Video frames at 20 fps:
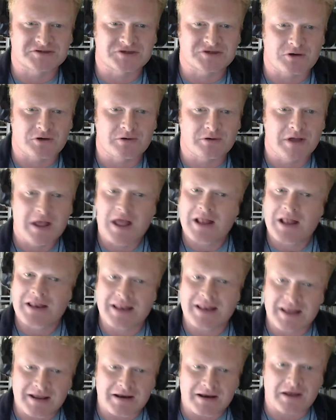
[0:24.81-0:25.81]
So
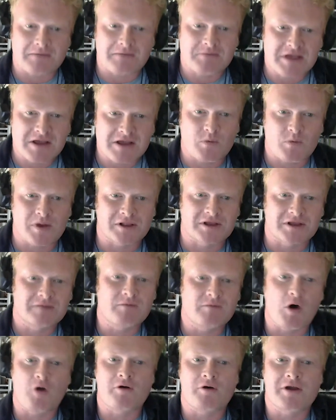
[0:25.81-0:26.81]
let me
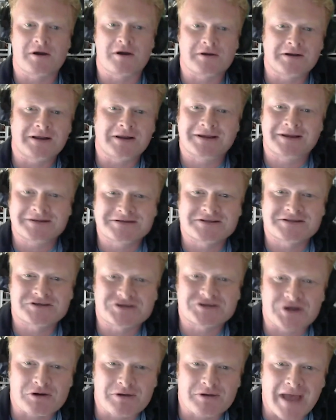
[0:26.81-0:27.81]
welcome Oriana Leckert to the
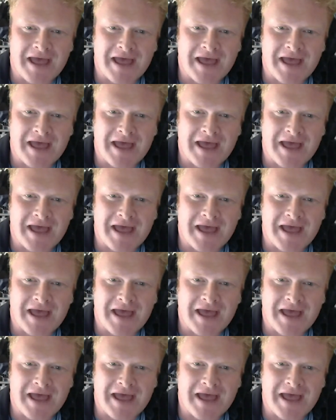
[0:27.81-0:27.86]
show,